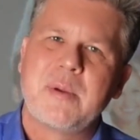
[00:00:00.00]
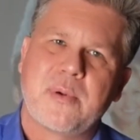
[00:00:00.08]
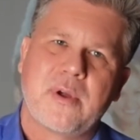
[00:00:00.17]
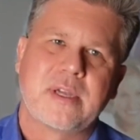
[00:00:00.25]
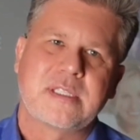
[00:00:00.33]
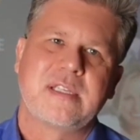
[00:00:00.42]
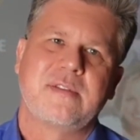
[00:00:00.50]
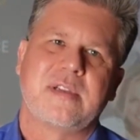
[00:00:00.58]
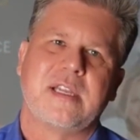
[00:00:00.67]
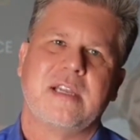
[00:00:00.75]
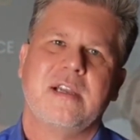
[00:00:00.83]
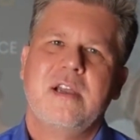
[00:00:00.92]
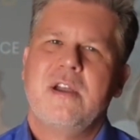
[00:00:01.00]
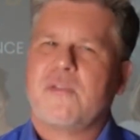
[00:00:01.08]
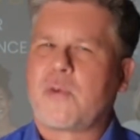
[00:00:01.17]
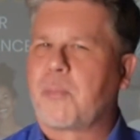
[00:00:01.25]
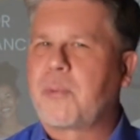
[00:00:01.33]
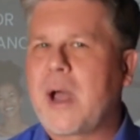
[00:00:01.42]
and productivity.
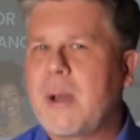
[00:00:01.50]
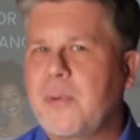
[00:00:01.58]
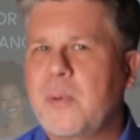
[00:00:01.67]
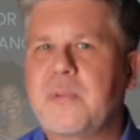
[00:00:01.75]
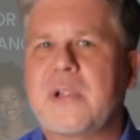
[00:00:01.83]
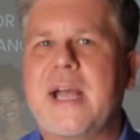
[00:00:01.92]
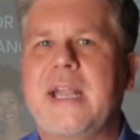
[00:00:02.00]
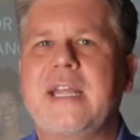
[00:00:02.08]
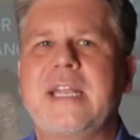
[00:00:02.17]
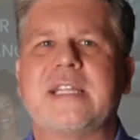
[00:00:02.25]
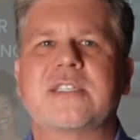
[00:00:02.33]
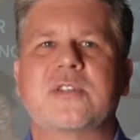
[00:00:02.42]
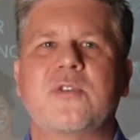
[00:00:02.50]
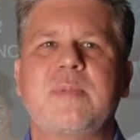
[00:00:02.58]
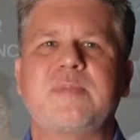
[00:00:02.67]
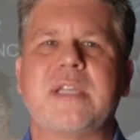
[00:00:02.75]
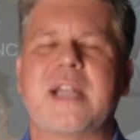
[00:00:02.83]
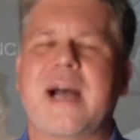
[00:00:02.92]
For proper planning and scripting,